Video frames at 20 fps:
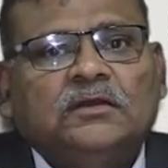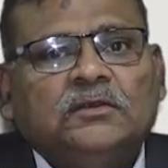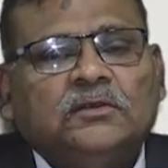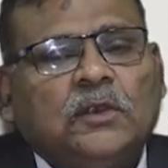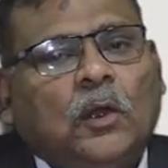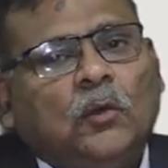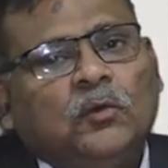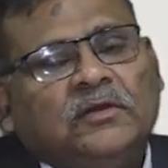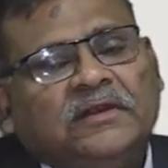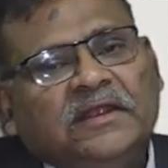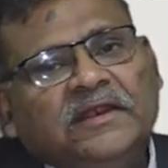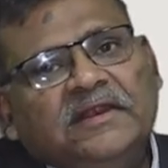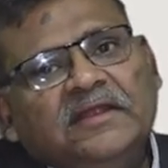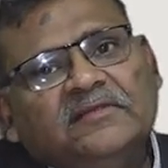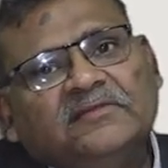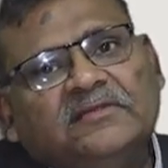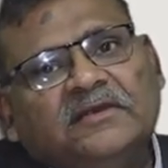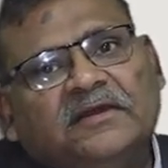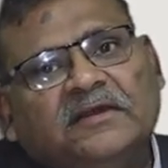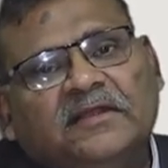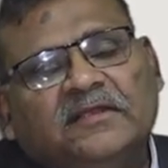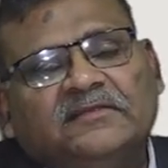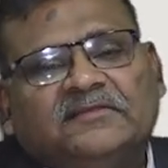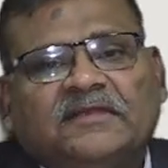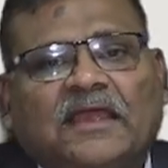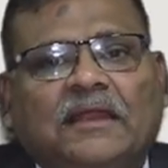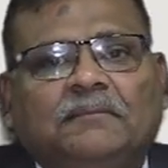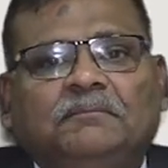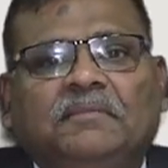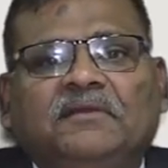Now TDS returns
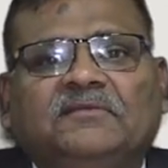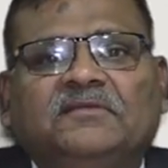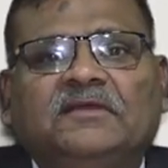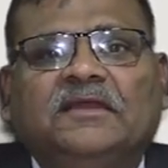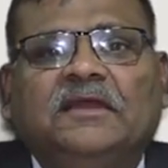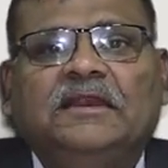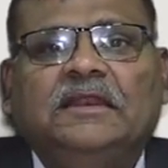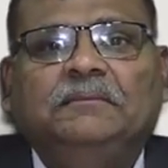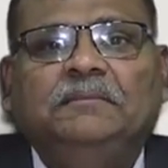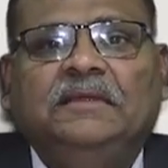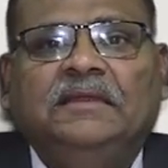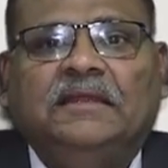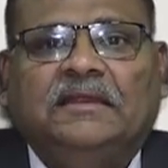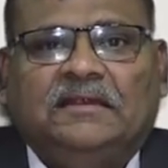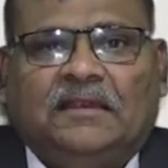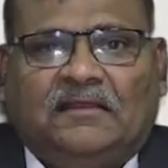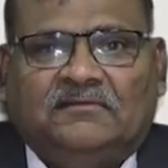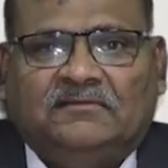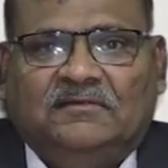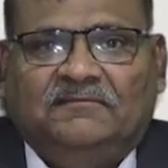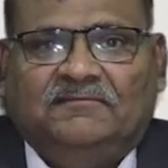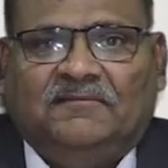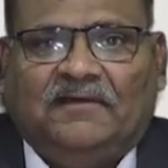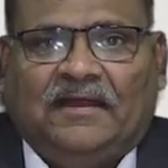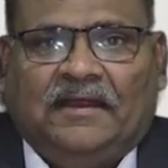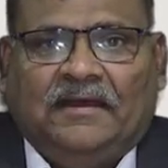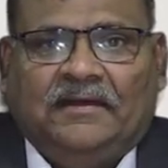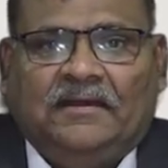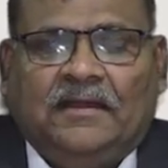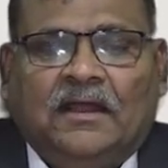can basically be
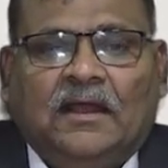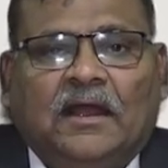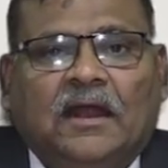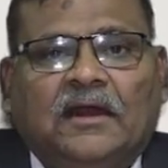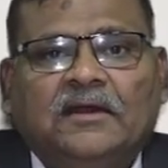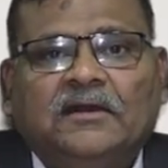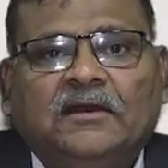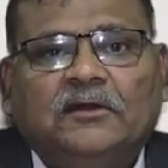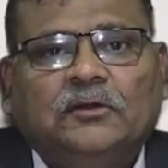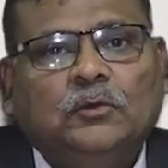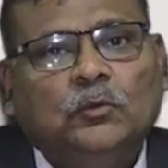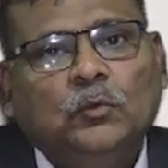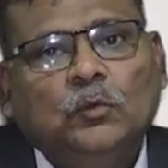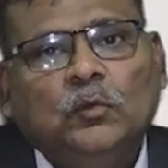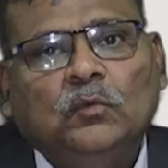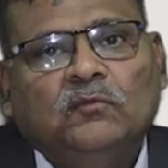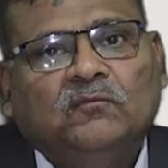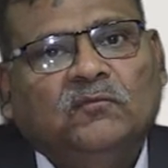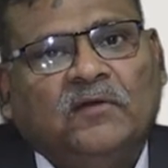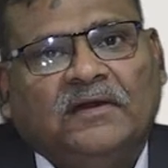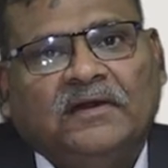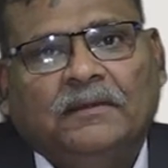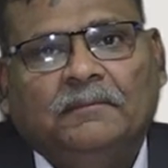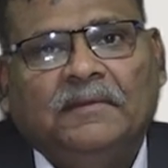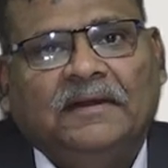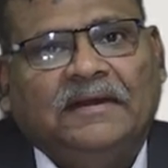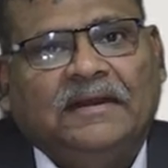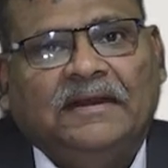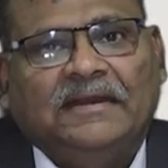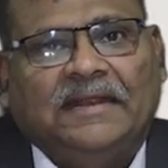classified under two
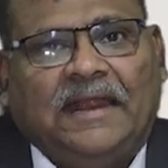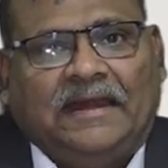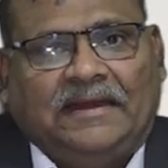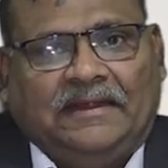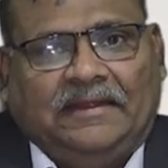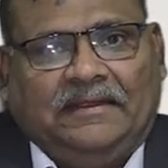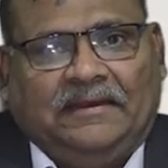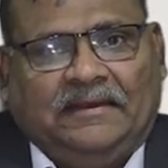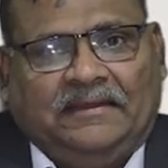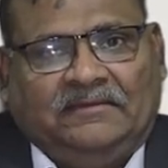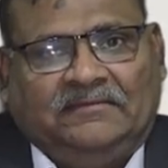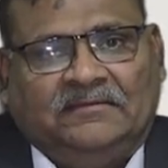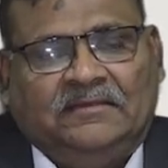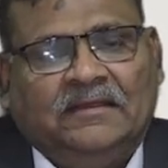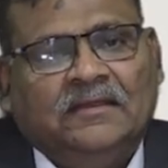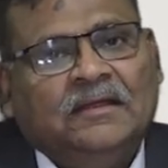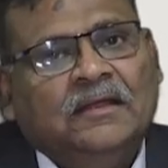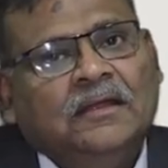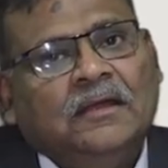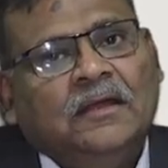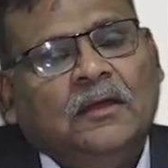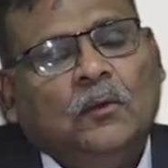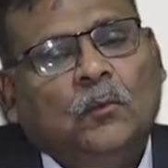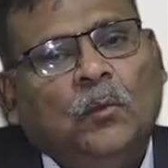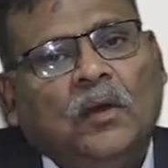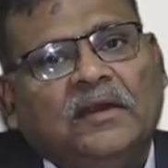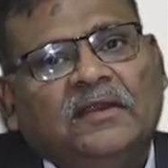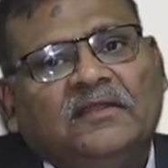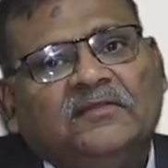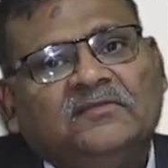fundamental categories.
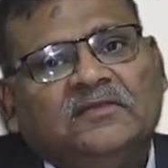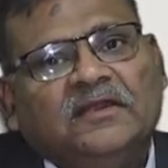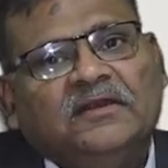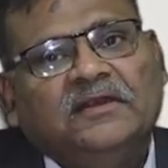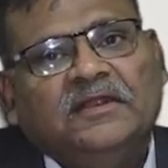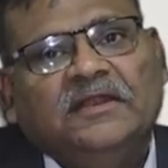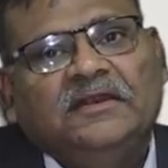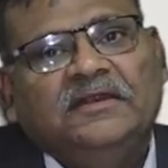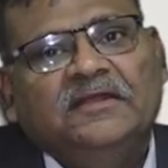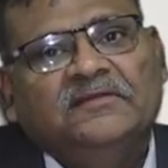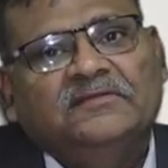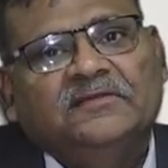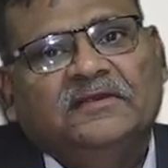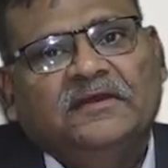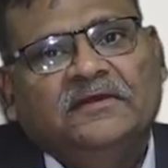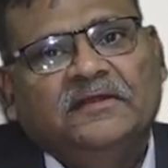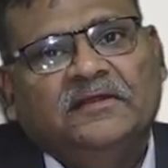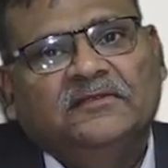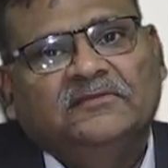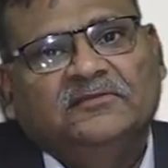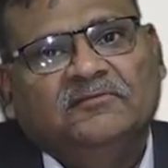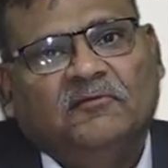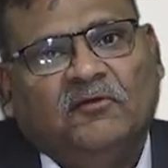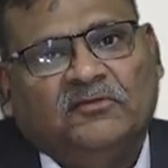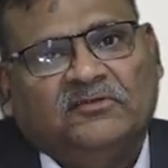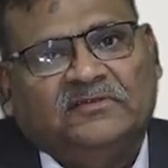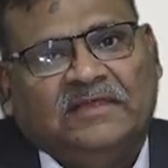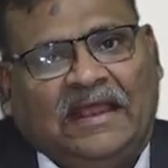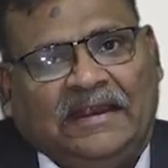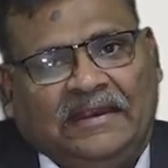One is TDS returns for
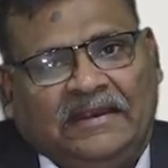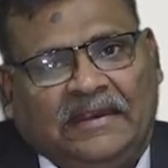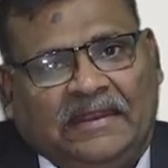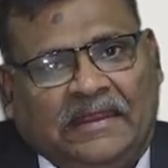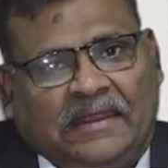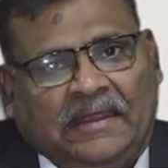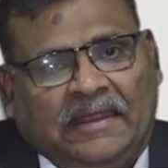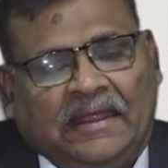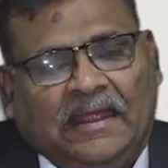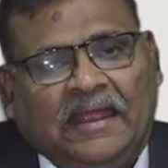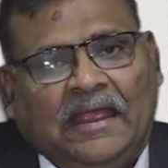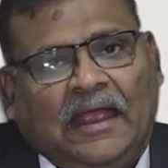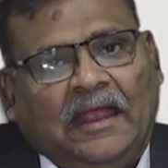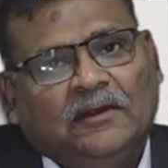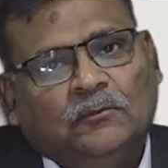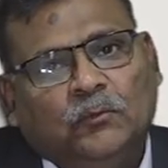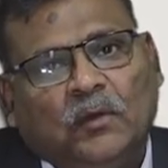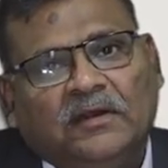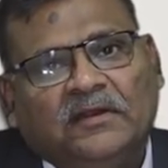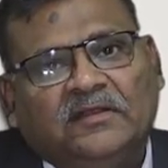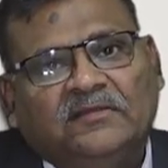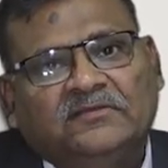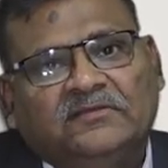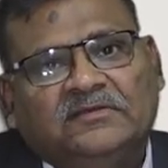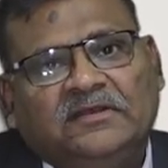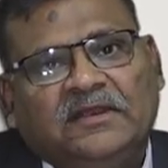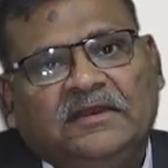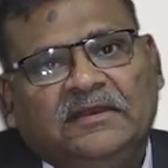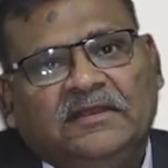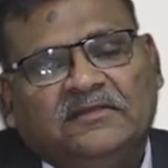salary and one is
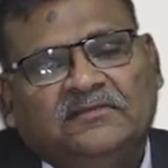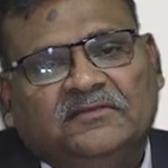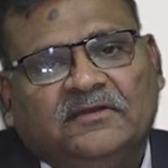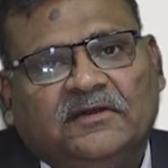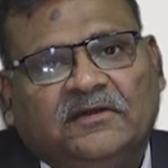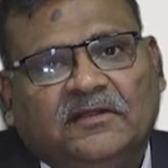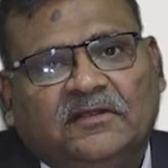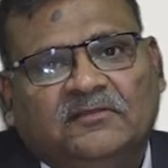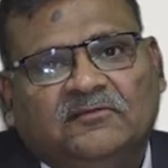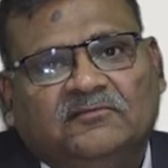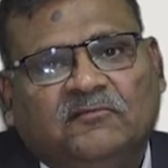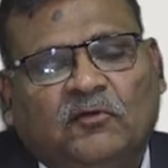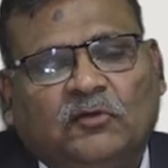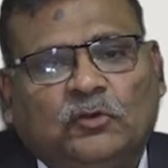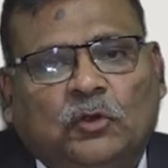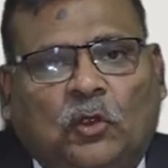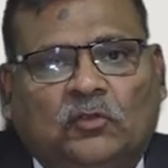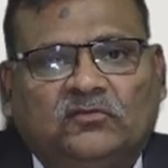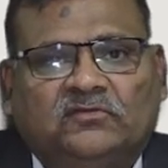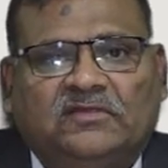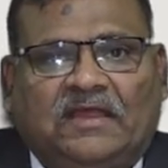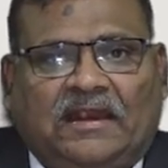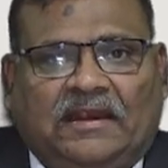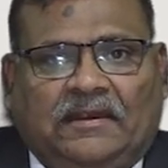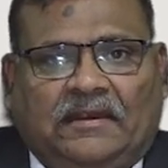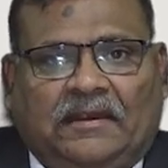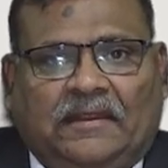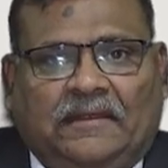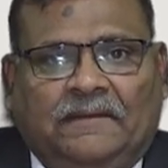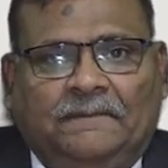TDS returns for
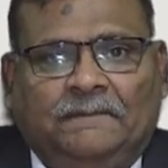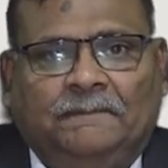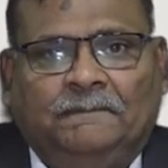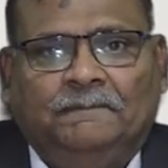non-salary.